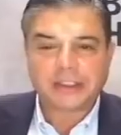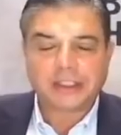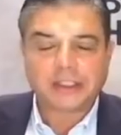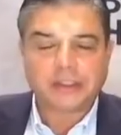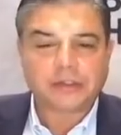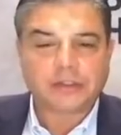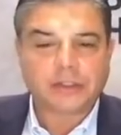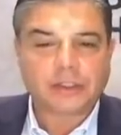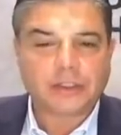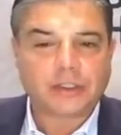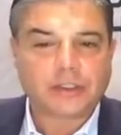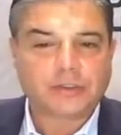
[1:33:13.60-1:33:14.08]

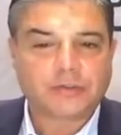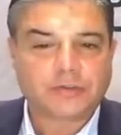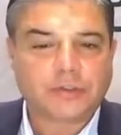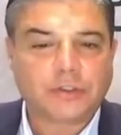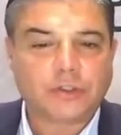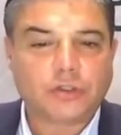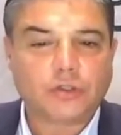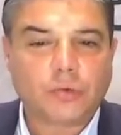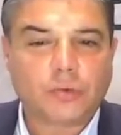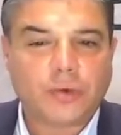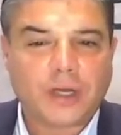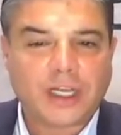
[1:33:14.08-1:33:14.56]
continue to look
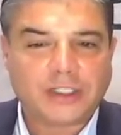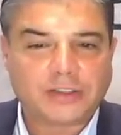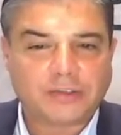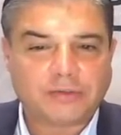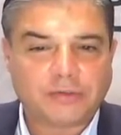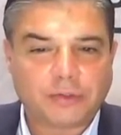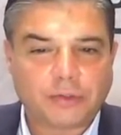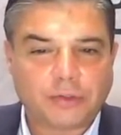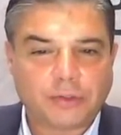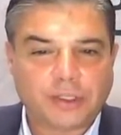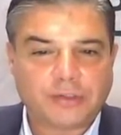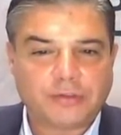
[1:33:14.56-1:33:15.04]
for new
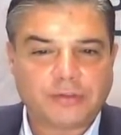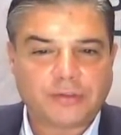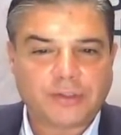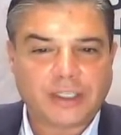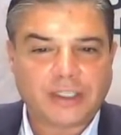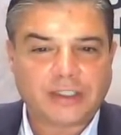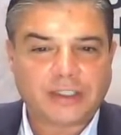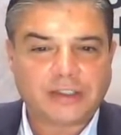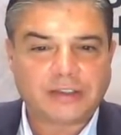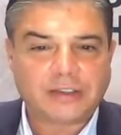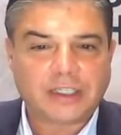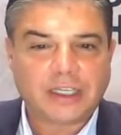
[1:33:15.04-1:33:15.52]
ways of doing
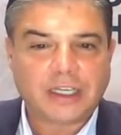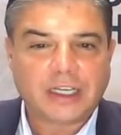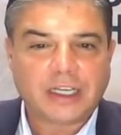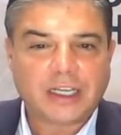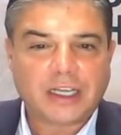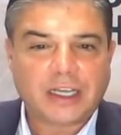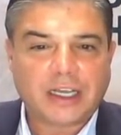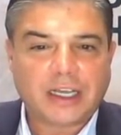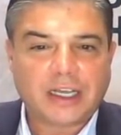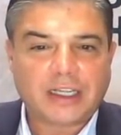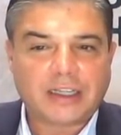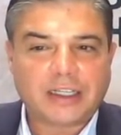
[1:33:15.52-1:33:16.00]
things
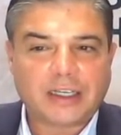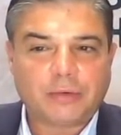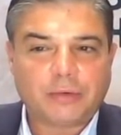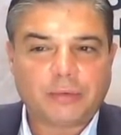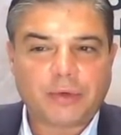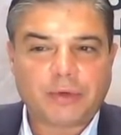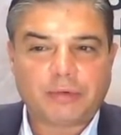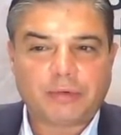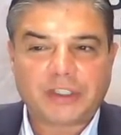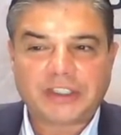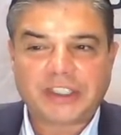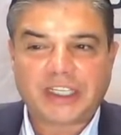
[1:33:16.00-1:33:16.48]
and
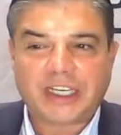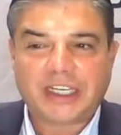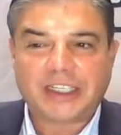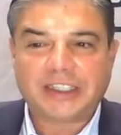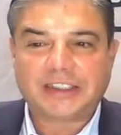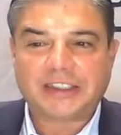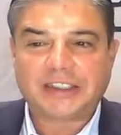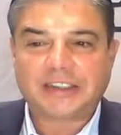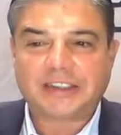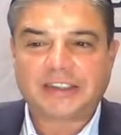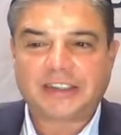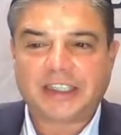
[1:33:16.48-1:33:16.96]
that we
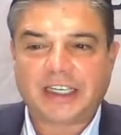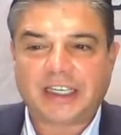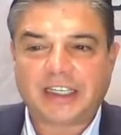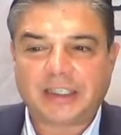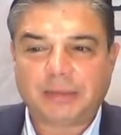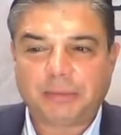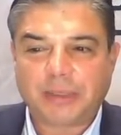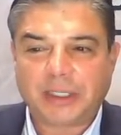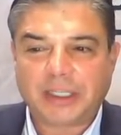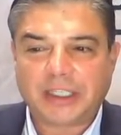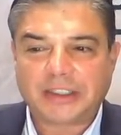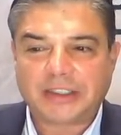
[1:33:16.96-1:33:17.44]
retain
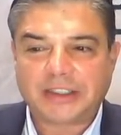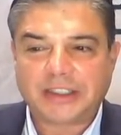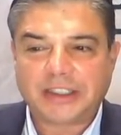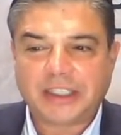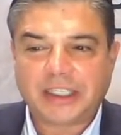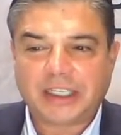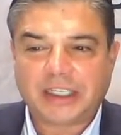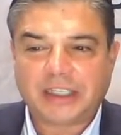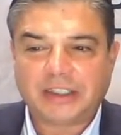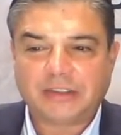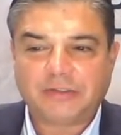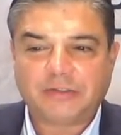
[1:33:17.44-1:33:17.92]

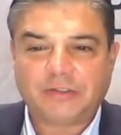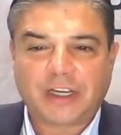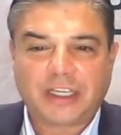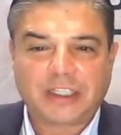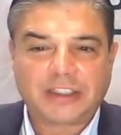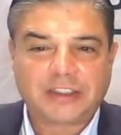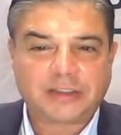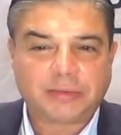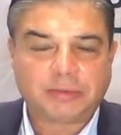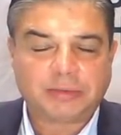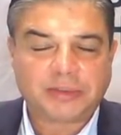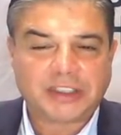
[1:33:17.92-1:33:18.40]
sustainability and
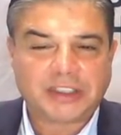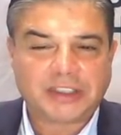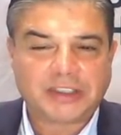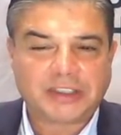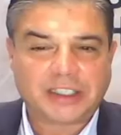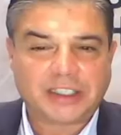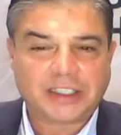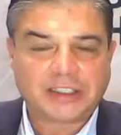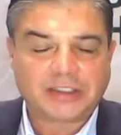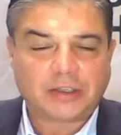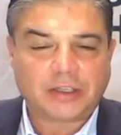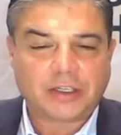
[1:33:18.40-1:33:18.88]
advancements
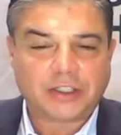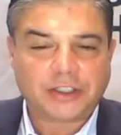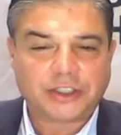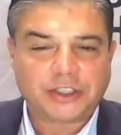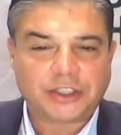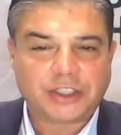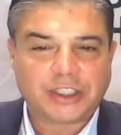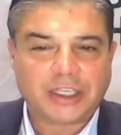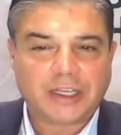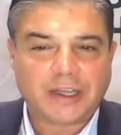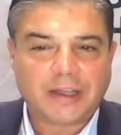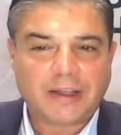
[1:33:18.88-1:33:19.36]
in
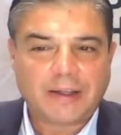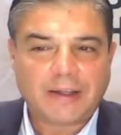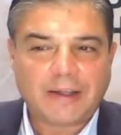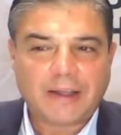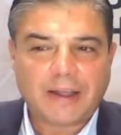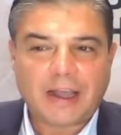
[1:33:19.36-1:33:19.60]
technology.